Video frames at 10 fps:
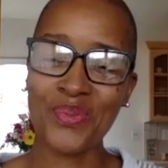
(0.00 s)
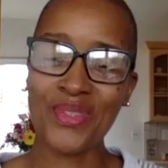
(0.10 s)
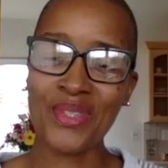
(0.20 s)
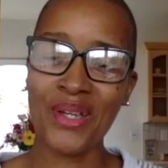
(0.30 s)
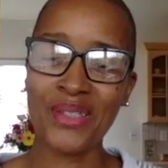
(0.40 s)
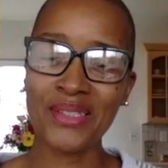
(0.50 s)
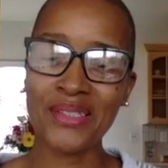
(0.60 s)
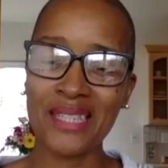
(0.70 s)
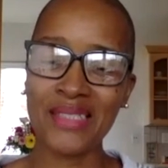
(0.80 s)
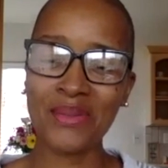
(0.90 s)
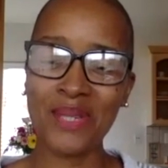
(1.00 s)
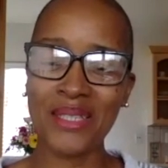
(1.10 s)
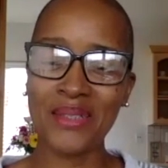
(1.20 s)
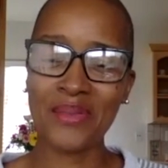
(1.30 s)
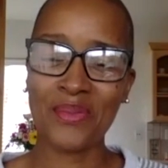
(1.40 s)
Talk to you next week.
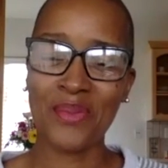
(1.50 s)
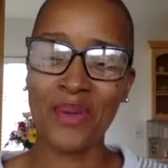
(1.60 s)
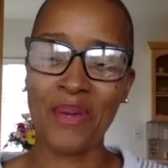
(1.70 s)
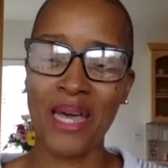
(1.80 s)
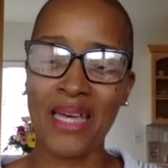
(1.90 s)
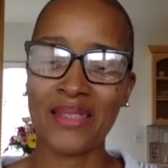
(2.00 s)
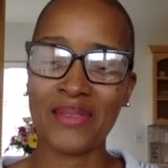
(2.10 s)
Bye bye.